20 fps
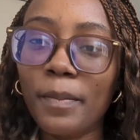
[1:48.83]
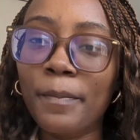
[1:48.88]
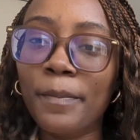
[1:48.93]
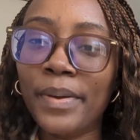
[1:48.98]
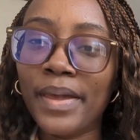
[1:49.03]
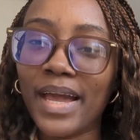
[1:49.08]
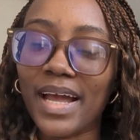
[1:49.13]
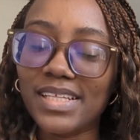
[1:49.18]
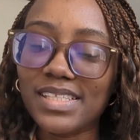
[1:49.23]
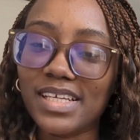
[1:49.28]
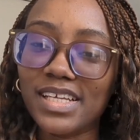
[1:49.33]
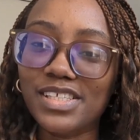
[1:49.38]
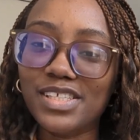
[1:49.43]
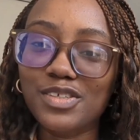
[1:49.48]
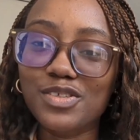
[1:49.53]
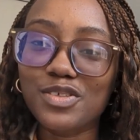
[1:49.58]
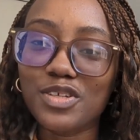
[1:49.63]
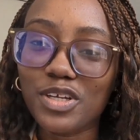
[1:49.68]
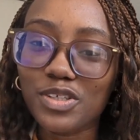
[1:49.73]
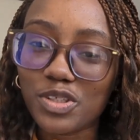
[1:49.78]
pay attention
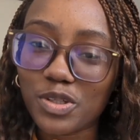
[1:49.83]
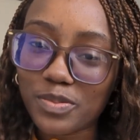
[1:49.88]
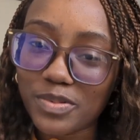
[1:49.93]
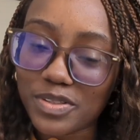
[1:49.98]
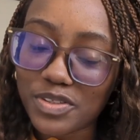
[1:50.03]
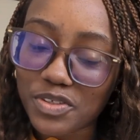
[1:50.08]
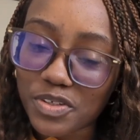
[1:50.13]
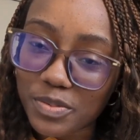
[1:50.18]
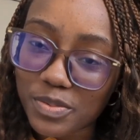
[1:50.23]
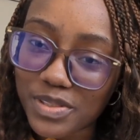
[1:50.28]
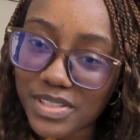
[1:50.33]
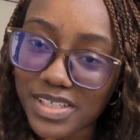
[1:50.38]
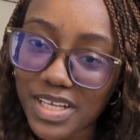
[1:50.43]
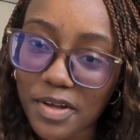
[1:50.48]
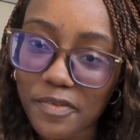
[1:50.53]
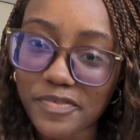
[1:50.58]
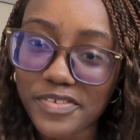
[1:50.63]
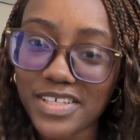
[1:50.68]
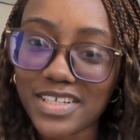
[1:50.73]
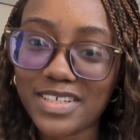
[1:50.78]
to the job description.
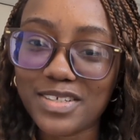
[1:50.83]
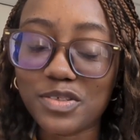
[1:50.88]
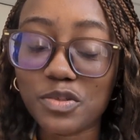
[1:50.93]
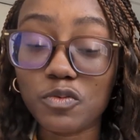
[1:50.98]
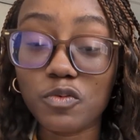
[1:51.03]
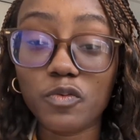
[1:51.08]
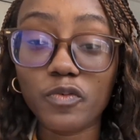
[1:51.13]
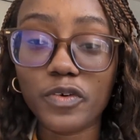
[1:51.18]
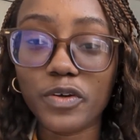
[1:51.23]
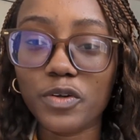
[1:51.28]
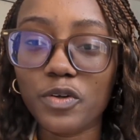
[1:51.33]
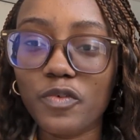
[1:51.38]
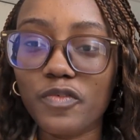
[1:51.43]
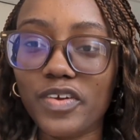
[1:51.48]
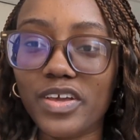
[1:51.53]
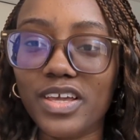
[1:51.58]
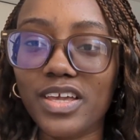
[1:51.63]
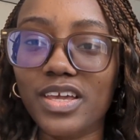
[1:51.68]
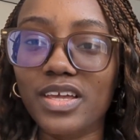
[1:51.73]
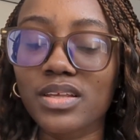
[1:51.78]
I've said it over and over
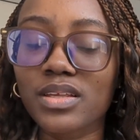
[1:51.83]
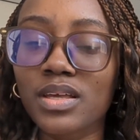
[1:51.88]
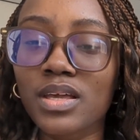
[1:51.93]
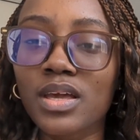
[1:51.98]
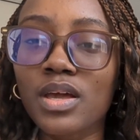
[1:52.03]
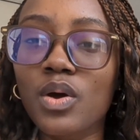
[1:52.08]
again.